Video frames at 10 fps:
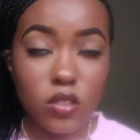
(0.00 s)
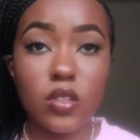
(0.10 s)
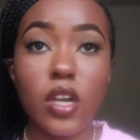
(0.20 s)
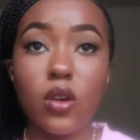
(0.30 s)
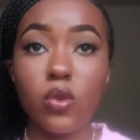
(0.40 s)
So
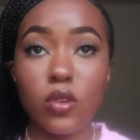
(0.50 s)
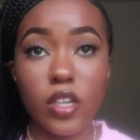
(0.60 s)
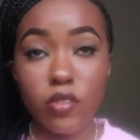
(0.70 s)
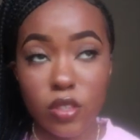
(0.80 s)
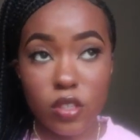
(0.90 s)
yeah, I ordered
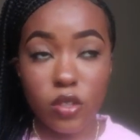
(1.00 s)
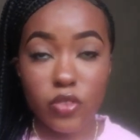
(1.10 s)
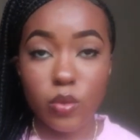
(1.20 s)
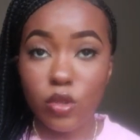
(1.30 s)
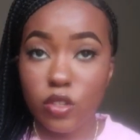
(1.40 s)
everything on
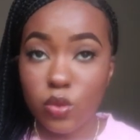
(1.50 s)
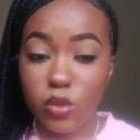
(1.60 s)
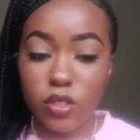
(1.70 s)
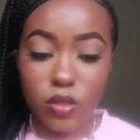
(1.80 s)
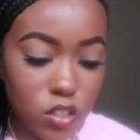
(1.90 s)
February
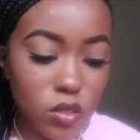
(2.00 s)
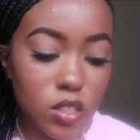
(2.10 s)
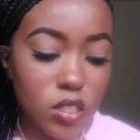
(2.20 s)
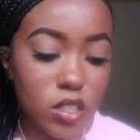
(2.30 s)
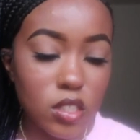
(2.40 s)
12th. So
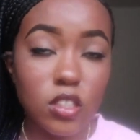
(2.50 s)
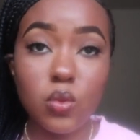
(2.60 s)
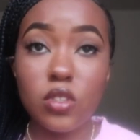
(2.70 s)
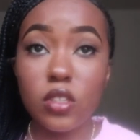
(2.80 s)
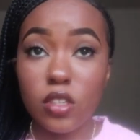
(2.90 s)
this necklace was